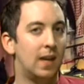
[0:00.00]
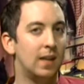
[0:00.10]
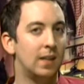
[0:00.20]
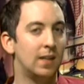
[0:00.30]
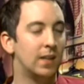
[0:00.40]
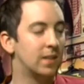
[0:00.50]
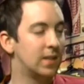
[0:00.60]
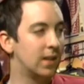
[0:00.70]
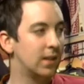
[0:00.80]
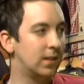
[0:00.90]
You can
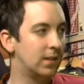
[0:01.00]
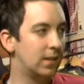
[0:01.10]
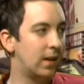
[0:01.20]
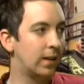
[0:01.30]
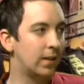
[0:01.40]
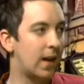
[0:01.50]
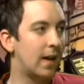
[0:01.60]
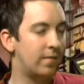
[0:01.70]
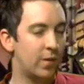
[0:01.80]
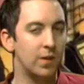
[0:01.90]
still
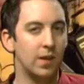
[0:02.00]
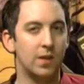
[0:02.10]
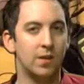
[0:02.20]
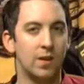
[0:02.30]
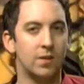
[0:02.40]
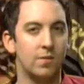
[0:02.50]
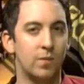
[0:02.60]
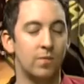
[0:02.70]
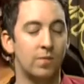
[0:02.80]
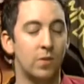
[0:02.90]
add funding on the
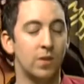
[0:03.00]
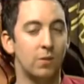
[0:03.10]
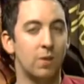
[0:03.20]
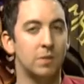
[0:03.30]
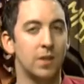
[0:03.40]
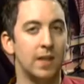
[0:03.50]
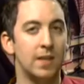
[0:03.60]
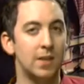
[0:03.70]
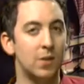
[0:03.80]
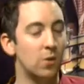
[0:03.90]
crowdfunding website
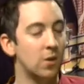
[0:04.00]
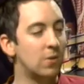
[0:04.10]
Indiegogo.